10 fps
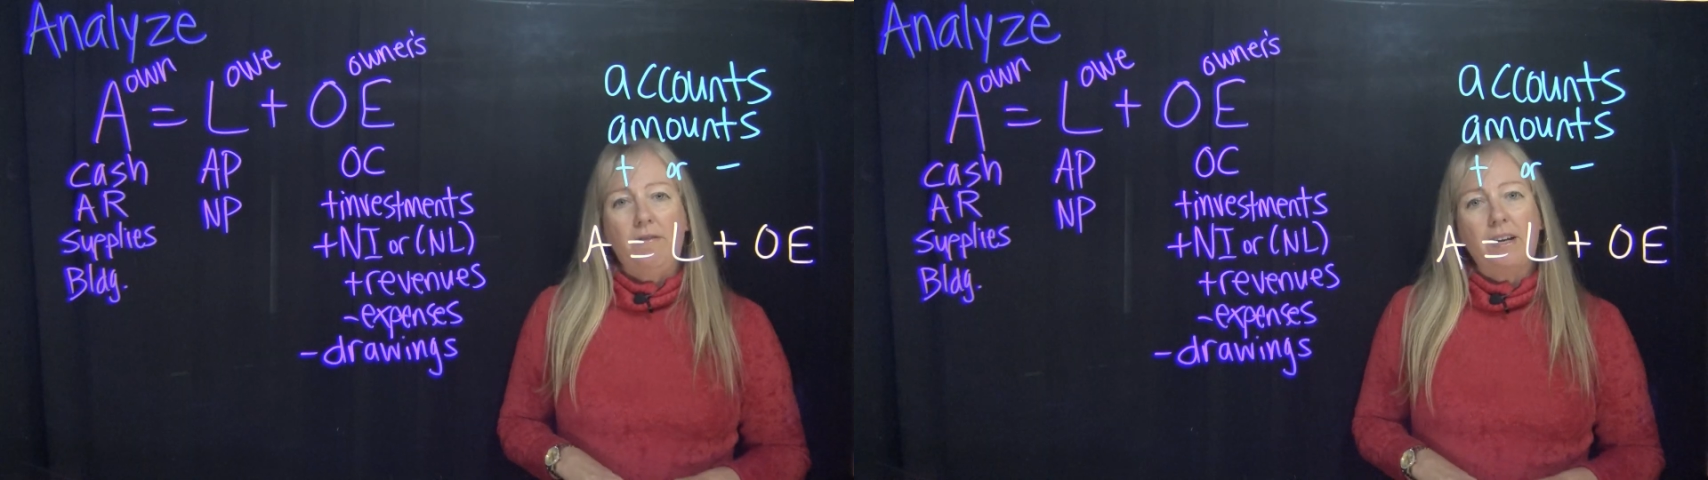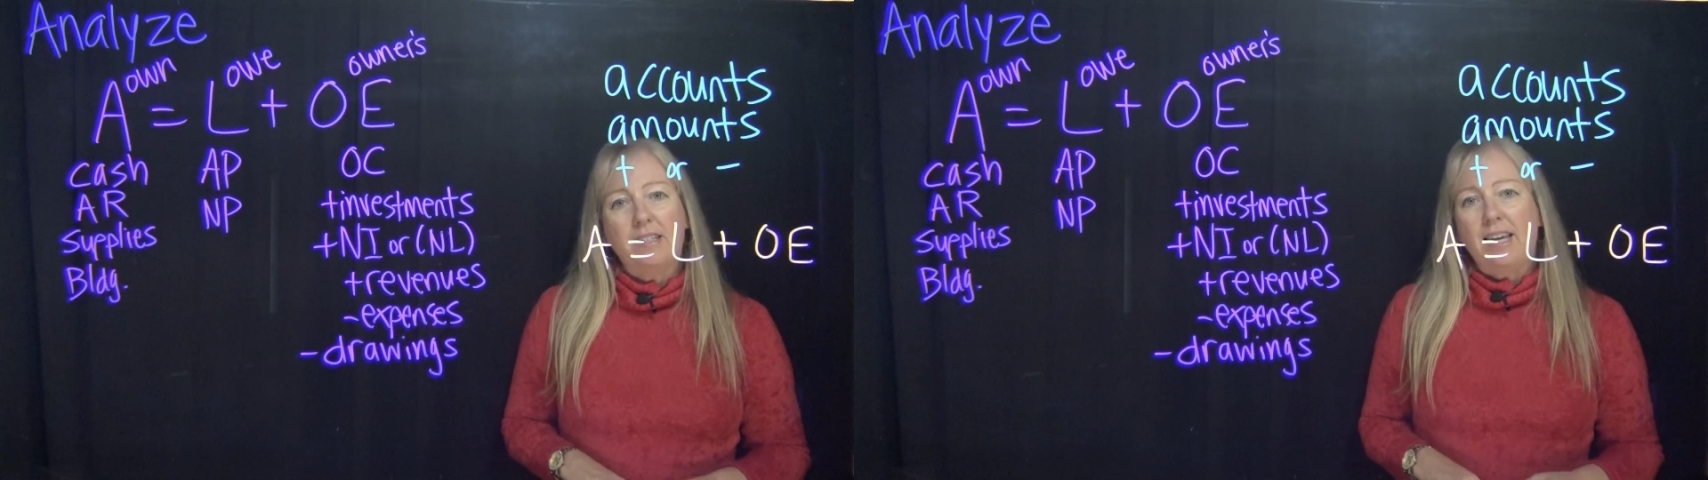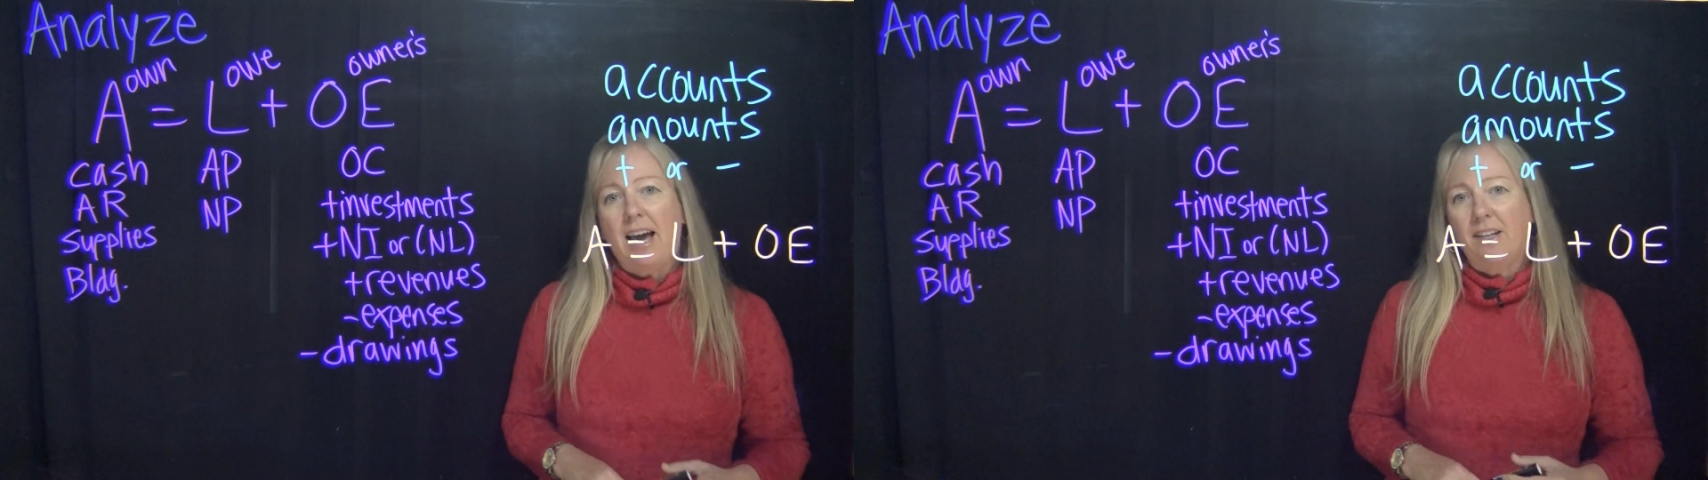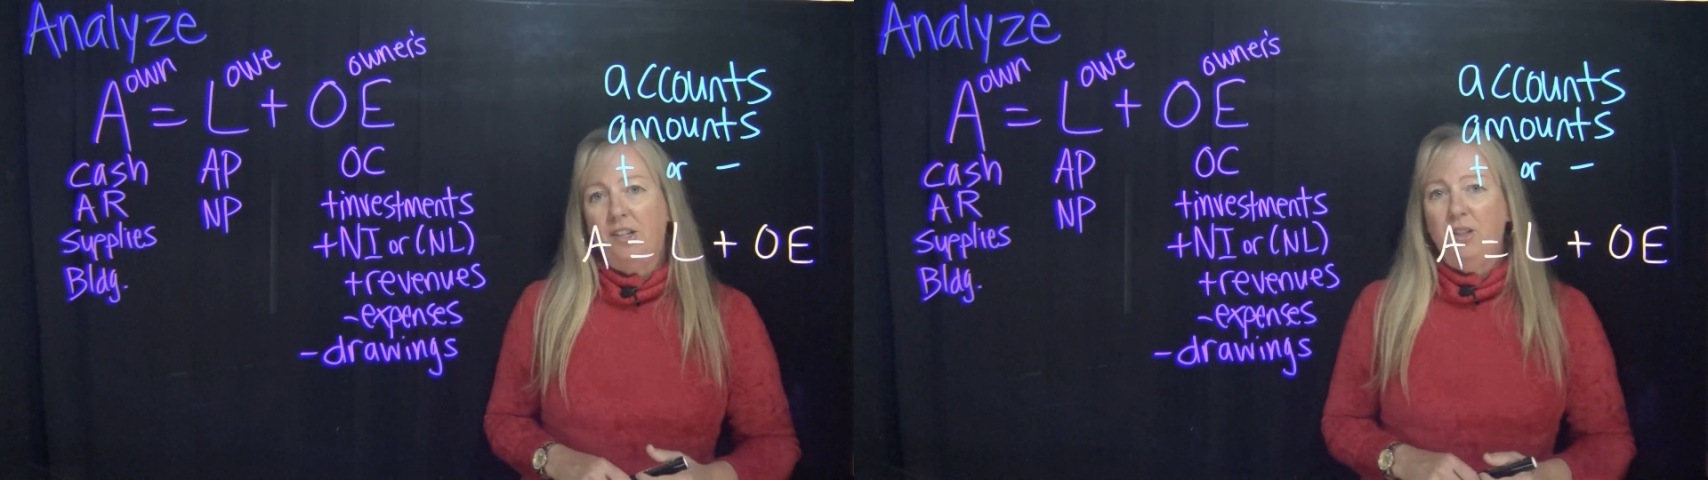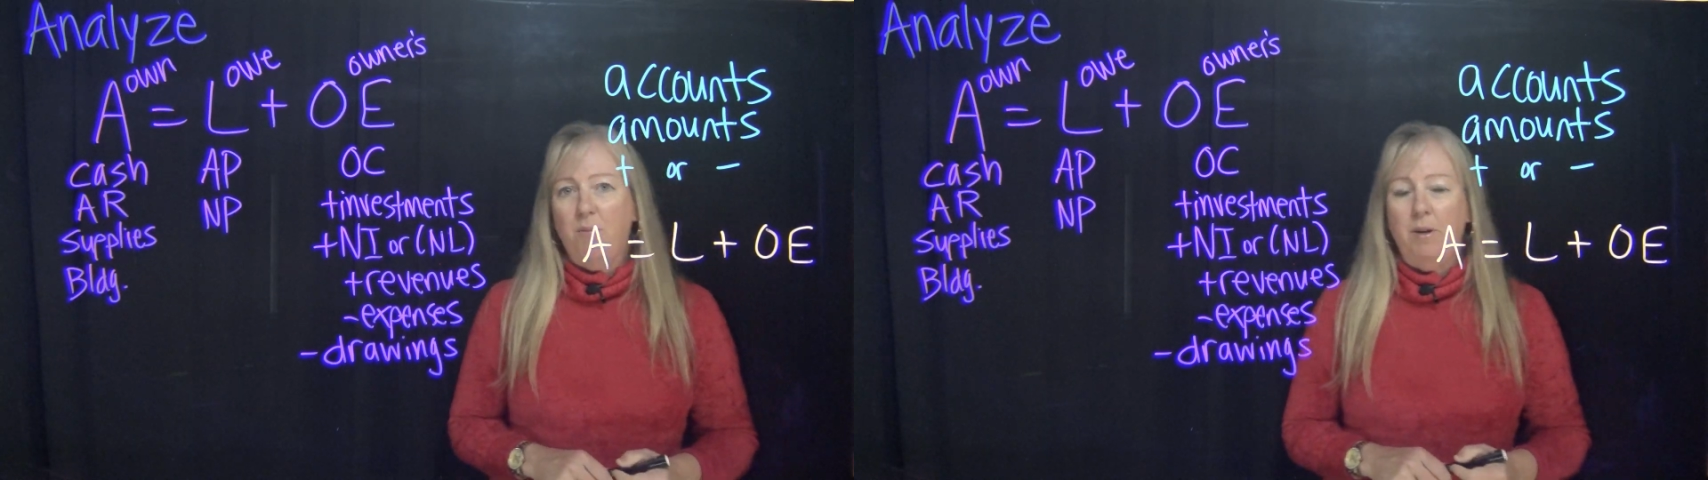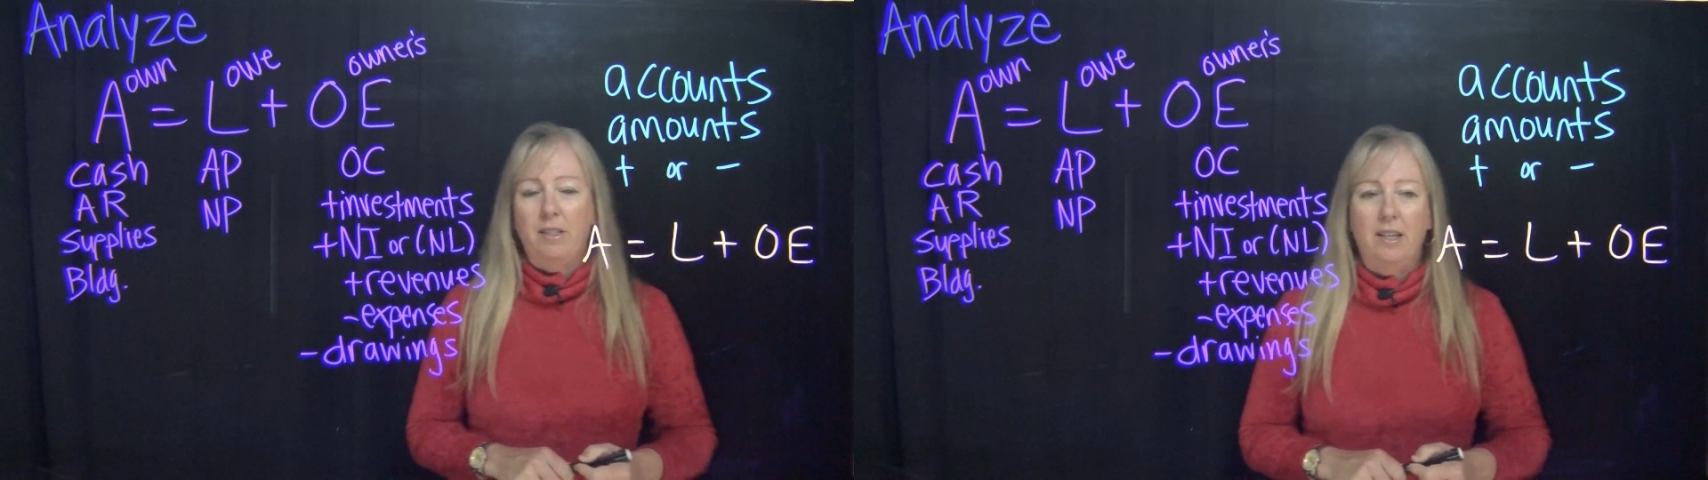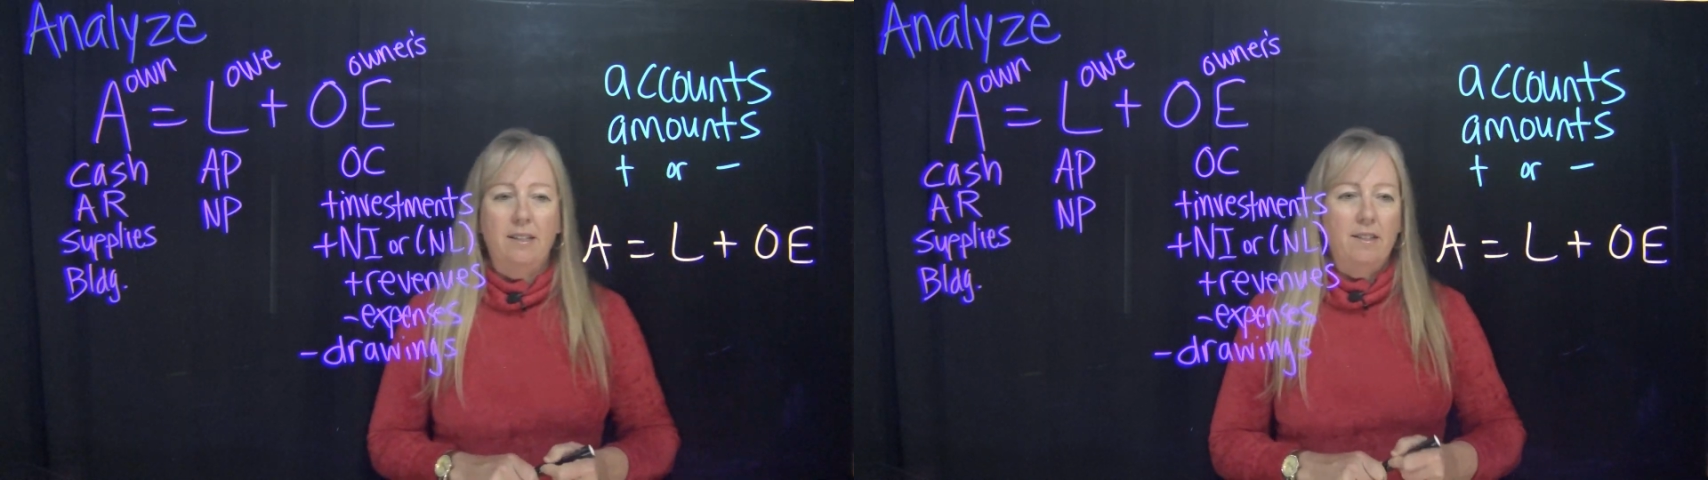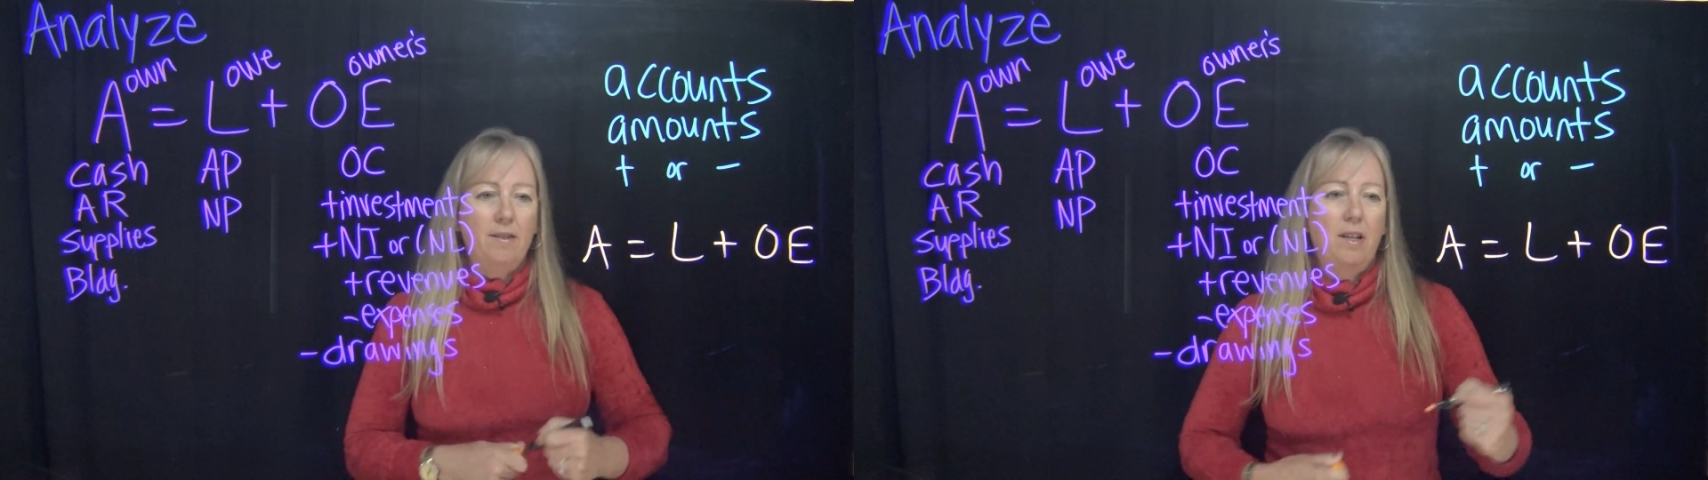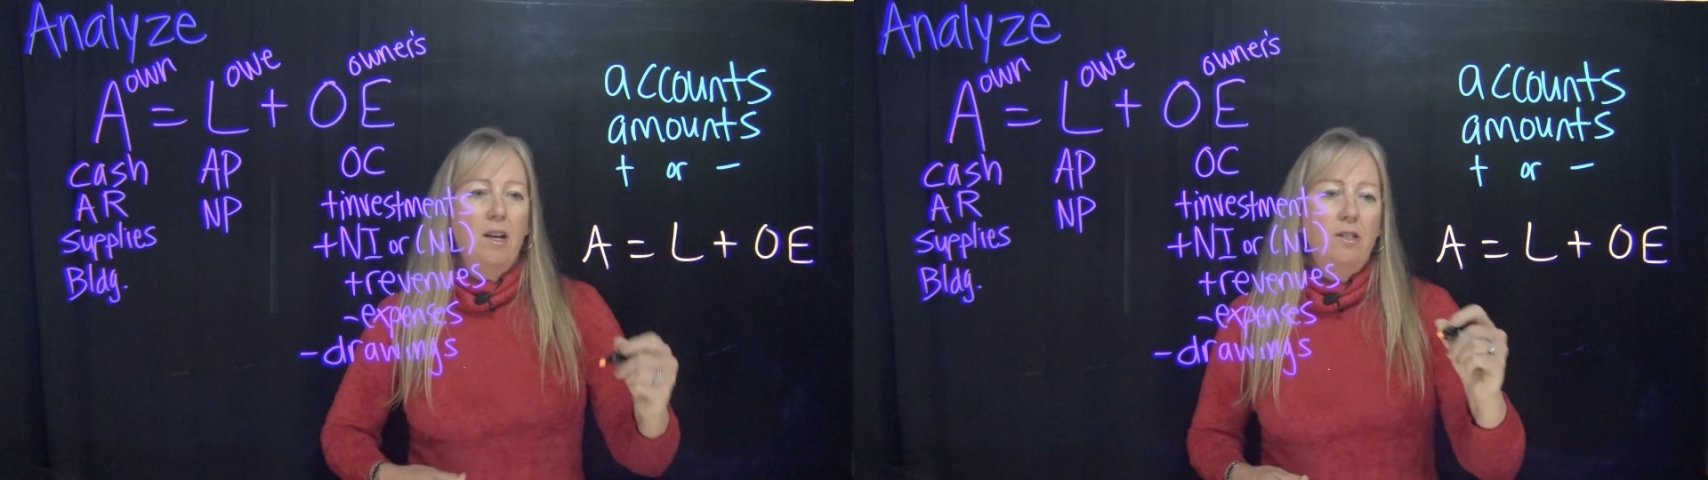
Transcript: invest cash in the business.